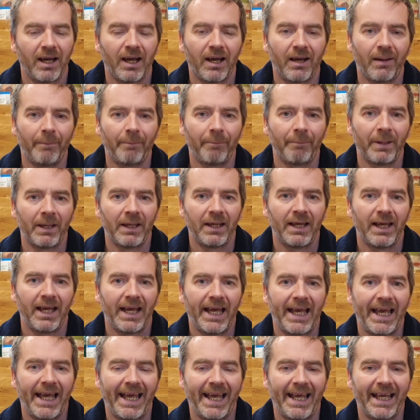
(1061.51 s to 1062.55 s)

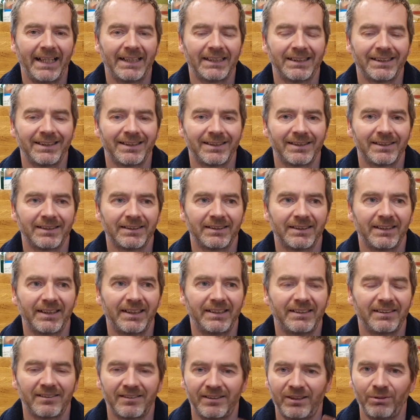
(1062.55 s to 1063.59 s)
And
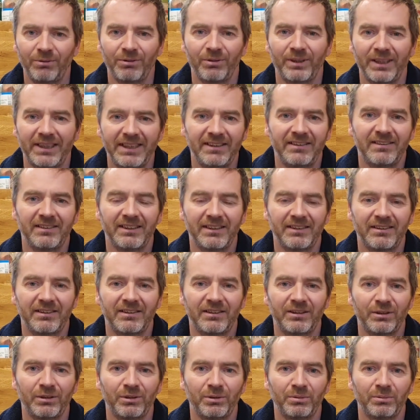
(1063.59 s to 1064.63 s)
it's still not easy
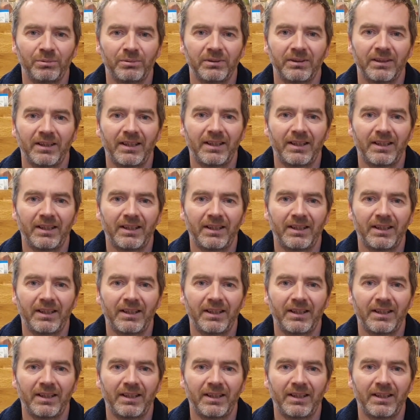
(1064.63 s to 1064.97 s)
to do